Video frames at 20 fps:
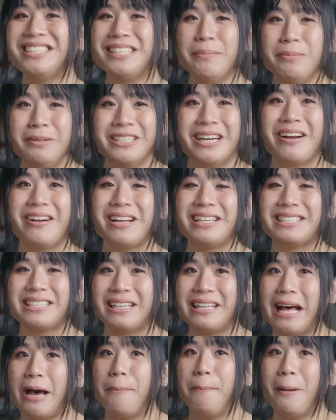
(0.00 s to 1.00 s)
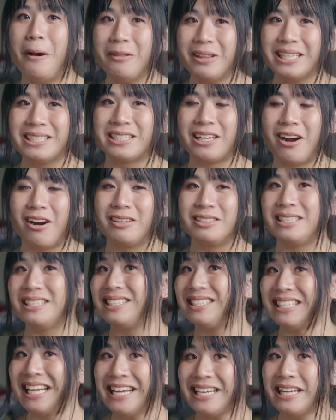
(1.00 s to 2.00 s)
similarities allow both guitars to
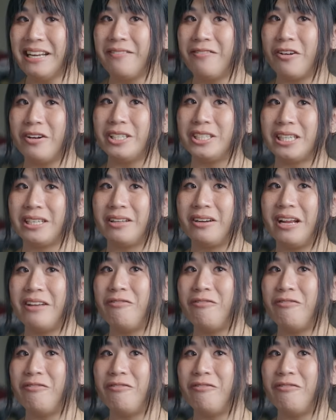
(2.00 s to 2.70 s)
stand in for each other